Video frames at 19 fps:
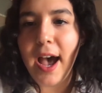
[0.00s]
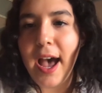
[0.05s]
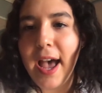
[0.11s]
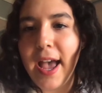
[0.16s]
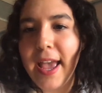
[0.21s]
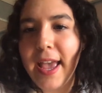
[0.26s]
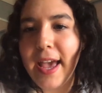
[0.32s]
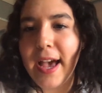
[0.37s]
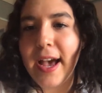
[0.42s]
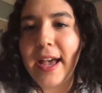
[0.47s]

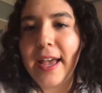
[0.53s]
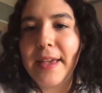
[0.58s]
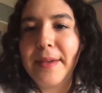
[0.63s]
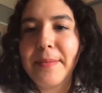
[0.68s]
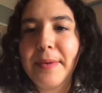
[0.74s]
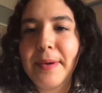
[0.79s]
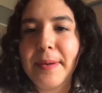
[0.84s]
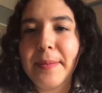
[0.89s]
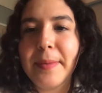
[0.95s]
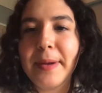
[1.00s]
Hi,
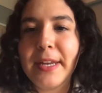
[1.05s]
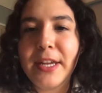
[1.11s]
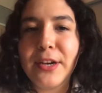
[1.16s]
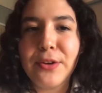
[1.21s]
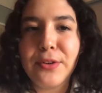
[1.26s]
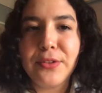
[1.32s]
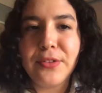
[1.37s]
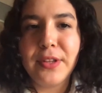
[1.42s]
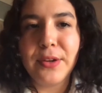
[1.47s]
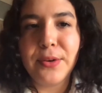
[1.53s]
I'm Maria
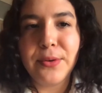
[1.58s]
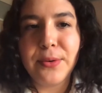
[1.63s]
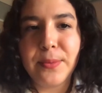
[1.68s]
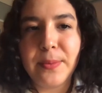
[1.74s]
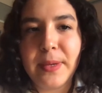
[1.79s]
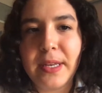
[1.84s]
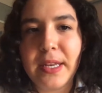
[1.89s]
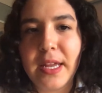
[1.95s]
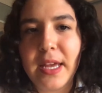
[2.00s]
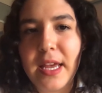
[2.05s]
José
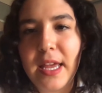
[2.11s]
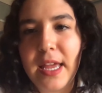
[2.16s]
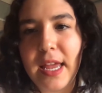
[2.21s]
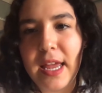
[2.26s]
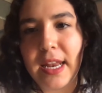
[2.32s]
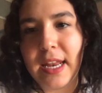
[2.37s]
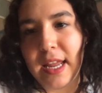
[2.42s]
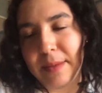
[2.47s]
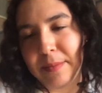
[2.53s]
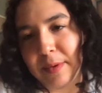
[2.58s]
Urbina,
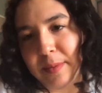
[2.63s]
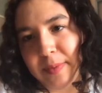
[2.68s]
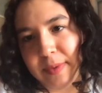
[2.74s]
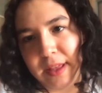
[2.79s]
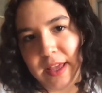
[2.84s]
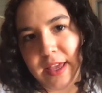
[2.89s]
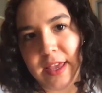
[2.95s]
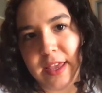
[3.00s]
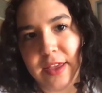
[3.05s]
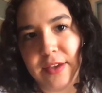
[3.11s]
and I'm
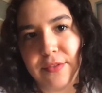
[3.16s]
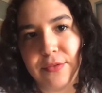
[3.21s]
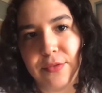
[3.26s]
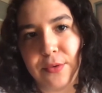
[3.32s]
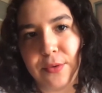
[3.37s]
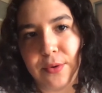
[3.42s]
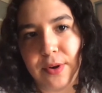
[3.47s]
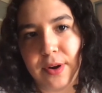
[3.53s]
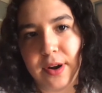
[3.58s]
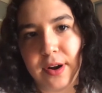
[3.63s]
applying
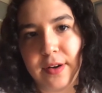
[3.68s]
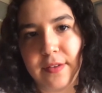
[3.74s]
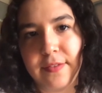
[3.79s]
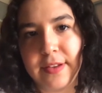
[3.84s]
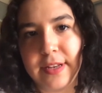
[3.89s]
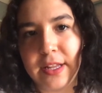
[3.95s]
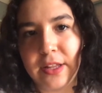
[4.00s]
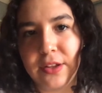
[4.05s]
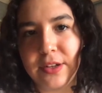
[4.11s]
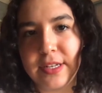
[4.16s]
for
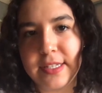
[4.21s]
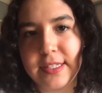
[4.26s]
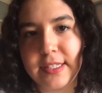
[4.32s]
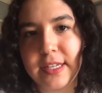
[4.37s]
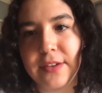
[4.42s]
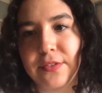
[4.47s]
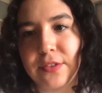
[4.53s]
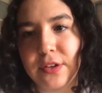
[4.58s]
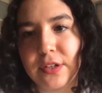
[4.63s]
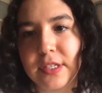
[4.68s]
Fidelity's
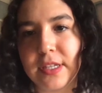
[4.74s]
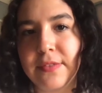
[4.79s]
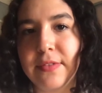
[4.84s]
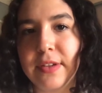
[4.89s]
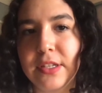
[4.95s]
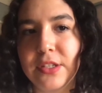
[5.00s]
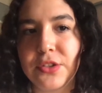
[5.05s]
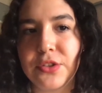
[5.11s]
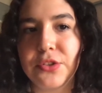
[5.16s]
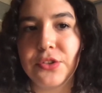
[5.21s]
Diverse
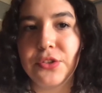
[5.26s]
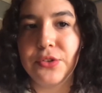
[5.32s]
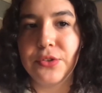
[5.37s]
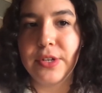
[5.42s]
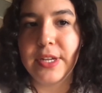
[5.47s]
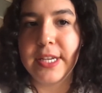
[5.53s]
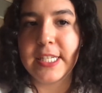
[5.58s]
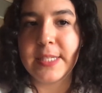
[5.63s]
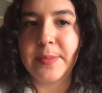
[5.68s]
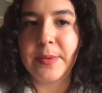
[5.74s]
Investor
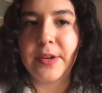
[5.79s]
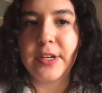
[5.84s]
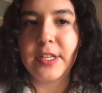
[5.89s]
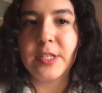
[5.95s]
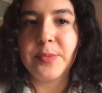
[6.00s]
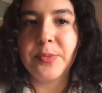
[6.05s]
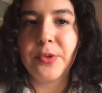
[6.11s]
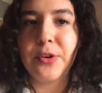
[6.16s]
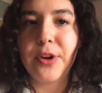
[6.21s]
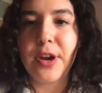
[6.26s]
Student
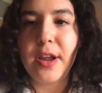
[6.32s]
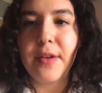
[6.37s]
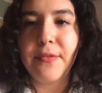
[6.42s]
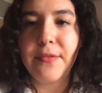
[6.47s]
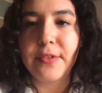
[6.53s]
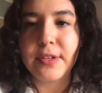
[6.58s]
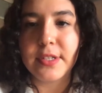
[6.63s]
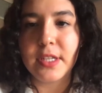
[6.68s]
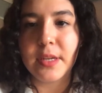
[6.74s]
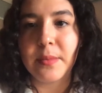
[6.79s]
Experience Program
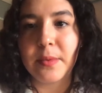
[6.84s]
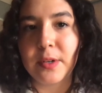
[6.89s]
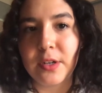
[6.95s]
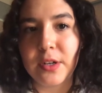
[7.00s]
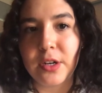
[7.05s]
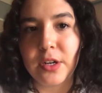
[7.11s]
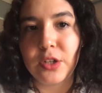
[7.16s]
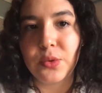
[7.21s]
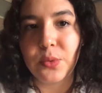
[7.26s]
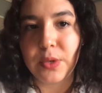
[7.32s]
for
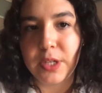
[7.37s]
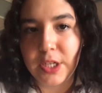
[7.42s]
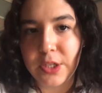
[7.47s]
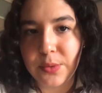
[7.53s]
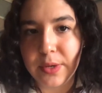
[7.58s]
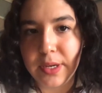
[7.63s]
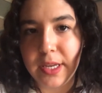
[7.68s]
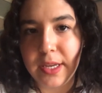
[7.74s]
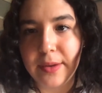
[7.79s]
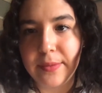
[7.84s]
summer
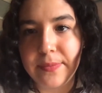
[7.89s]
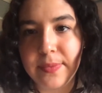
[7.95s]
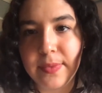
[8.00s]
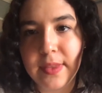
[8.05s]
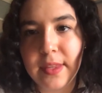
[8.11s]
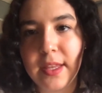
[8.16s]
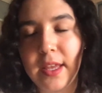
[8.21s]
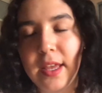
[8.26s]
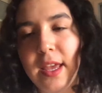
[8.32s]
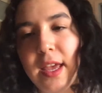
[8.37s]

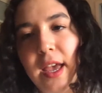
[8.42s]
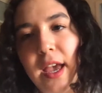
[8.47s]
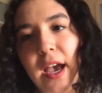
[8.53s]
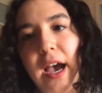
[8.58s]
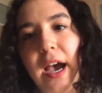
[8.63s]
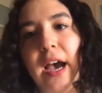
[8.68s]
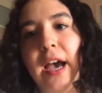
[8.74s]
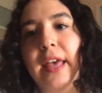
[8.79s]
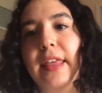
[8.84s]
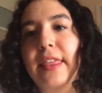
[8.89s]

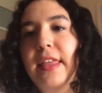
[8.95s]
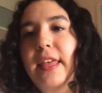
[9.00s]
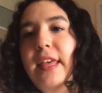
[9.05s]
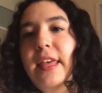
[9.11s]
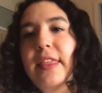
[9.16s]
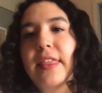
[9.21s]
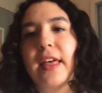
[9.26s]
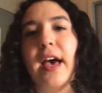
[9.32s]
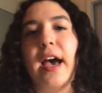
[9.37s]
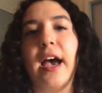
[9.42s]
2020. I
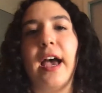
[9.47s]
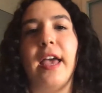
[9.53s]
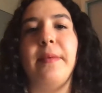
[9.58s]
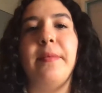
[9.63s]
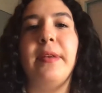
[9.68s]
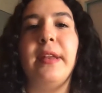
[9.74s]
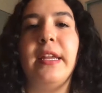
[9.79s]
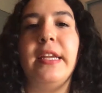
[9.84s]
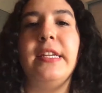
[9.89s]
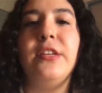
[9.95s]
think that I
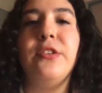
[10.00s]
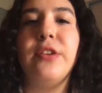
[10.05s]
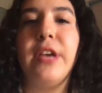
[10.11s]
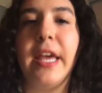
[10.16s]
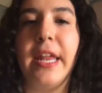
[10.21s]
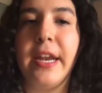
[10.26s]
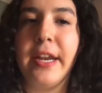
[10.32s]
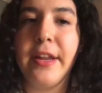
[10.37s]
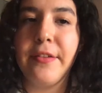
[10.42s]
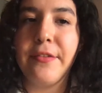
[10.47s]
am an ideal
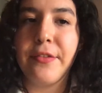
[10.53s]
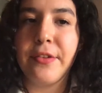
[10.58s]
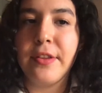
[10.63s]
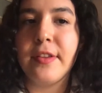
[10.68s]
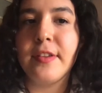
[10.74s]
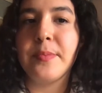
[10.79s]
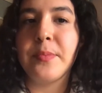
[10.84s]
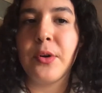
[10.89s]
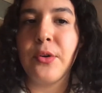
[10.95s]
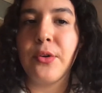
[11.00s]
candidate for
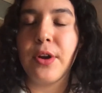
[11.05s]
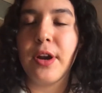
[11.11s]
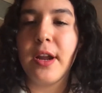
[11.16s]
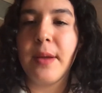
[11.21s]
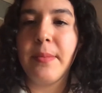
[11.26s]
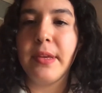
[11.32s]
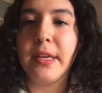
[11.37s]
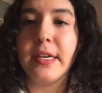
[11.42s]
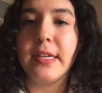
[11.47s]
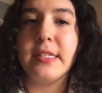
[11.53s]
this
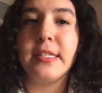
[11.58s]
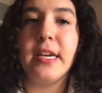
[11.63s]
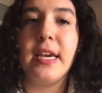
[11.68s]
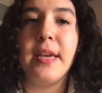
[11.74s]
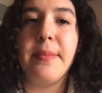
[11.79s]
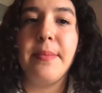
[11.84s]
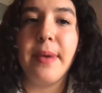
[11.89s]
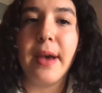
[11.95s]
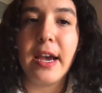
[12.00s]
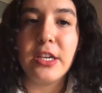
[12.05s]
program because I
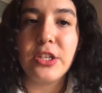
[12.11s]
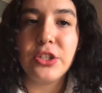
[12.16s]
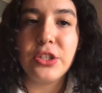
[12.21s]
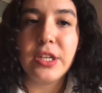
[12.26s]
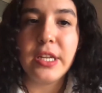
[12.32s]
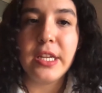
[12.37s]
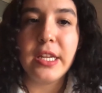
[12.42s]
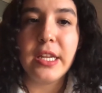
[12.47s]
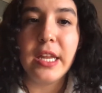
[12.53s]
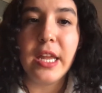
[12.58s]
am
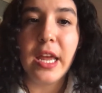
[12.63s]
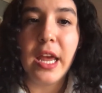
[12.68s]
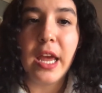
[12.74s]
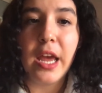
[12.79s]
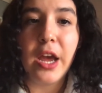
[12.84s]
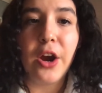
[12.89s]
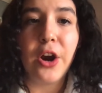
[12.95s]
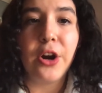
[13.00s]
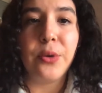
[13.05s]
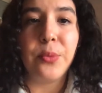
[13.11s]

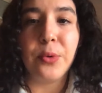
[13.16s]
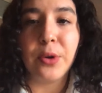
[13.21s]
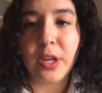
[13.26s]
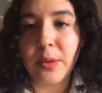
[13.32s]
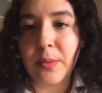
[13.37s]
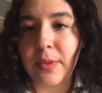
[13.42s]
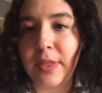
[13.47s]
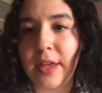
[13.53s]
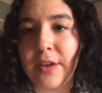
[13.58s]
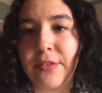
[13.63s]
passionate,
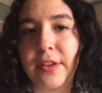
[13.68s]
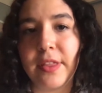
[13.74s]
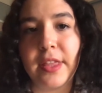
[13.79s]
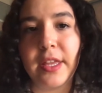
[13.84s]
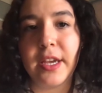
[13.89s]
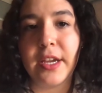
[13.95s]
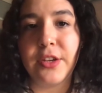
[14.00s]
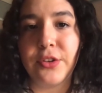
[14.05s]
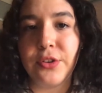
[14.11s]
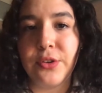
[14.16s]
hardworking with
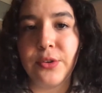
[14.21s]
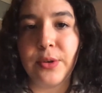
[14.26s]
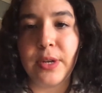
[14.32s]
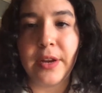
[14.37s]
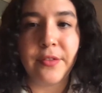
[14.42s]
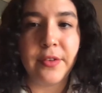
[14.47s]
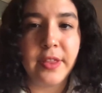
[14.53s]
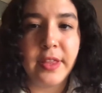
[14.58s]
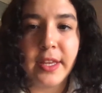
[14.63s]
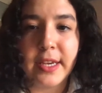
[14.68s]
everything I do and
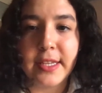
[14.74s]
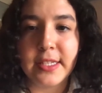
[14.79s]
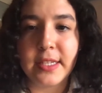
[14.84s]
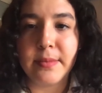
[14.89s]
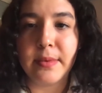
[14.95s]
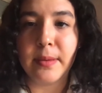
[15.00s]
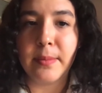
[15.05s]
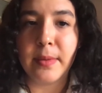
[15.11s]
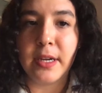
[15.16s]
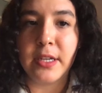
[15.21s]
everything I set
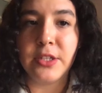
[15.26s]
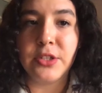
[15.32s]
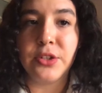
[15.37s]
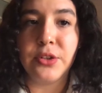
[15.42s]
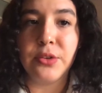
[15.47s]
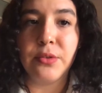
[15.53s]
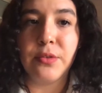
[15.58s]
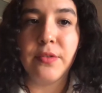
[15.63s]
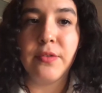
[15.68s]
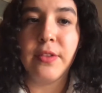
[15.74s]
my mind
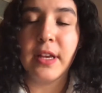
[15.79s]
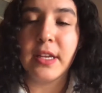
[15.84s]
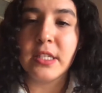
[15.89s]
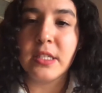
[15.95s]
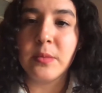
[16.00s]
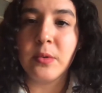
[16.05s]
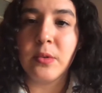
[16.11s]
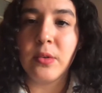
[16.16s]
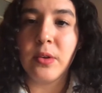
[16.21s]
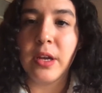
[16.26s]
to,
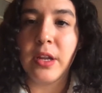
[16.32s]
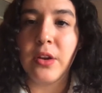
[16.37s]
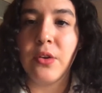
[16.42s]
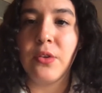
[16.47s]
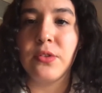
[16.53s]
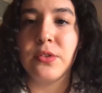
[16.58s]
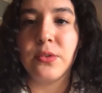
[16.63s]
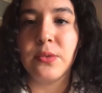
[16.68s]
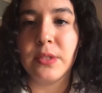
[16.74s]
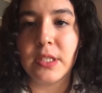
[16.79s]
flexible, and
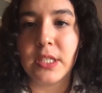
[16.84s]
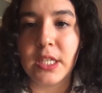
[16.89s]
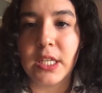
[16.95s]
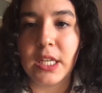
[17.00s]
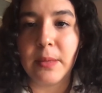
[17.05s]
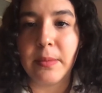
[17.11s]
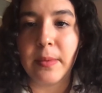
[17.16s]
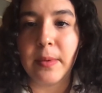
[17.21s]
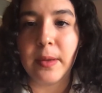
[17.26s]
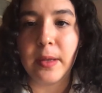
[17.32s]
also a
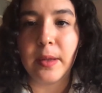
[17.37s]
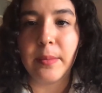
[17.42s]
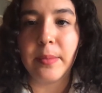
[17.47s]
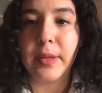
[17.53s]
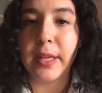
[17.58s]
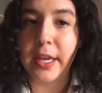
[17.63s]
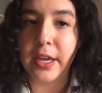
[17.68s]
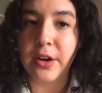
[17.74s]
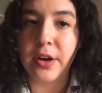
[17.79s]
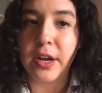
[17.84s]
team
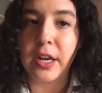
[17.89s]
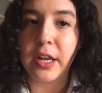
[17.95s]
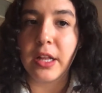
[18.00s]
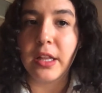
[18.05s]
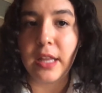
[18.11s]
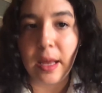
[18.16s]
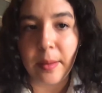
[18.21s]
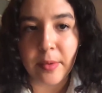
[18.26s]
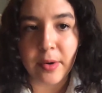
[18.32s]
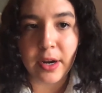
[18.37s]
player and
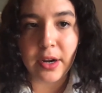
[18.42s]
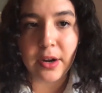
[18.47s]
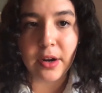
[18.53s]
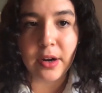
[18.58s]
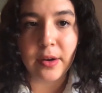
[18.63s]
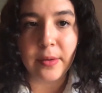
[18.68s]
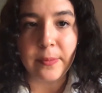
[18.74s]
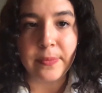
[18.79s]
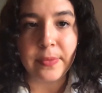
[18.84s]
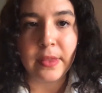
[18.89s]
collaborator.